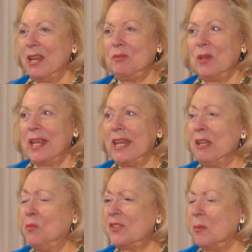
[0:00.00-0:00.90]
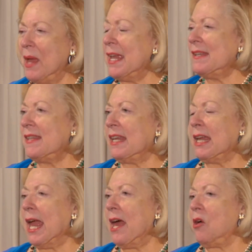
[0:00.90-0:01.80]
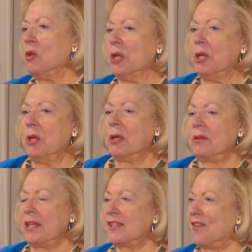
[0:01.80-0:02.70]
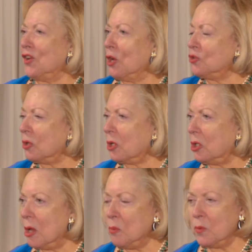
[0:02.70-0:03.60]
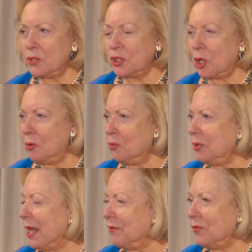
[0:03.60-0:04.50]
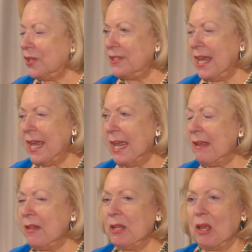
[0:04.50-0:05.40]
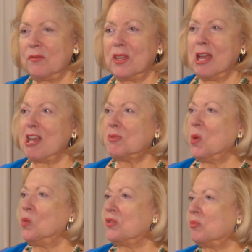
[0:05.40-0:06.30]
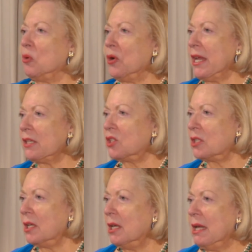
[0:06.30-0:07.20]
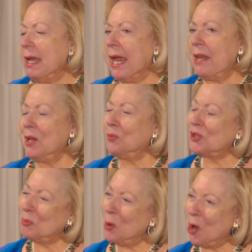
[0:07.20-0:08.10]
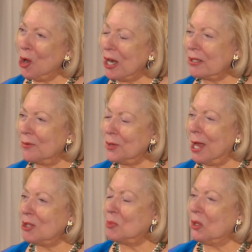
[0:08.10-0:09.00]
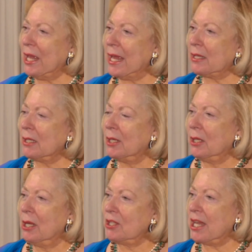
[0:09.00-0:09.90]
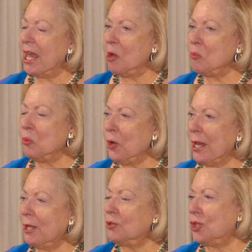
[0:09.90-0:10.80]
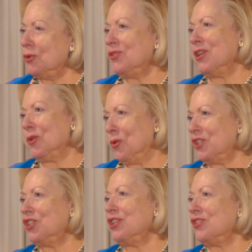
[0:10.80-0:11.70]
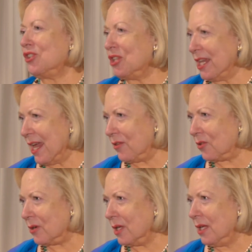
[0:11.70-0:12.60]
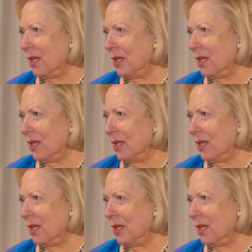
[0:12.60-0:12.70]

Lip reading: And it was amazing how the 700 Club was shown every day. The gospel was preached. And it was part of God's plan to help bring Jews and Christians together.